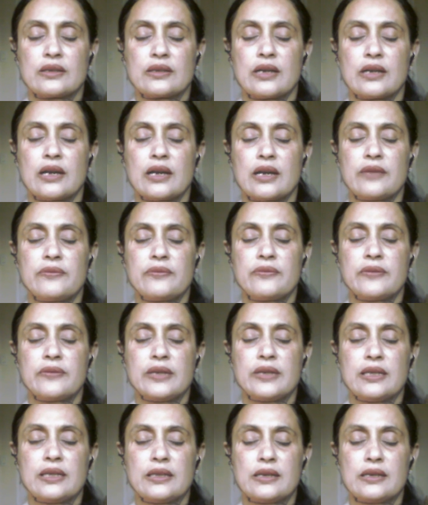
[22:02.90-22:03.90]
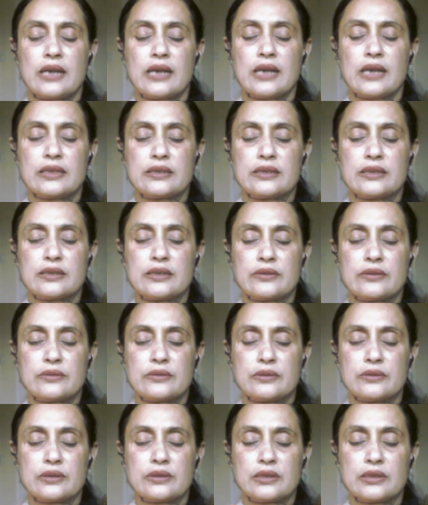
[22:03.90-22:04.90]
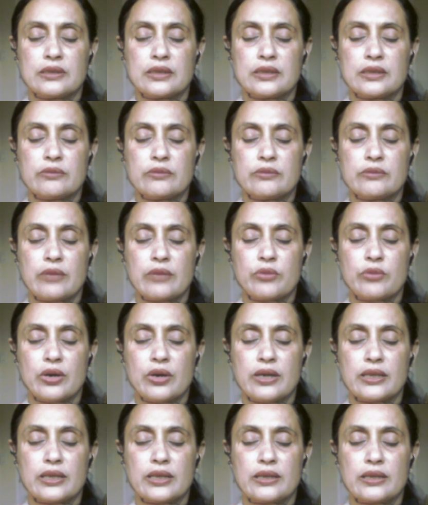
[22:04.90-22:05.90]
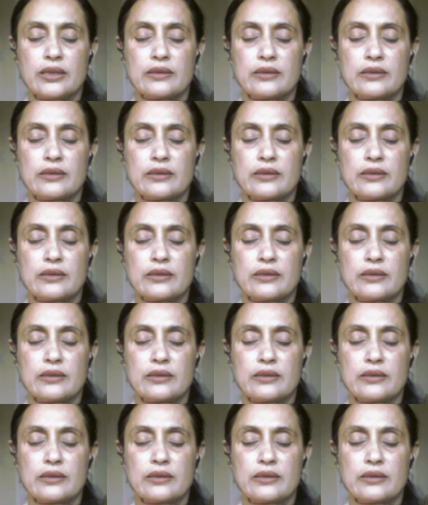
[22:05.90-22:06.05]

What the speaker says: I feel gratitude in my body.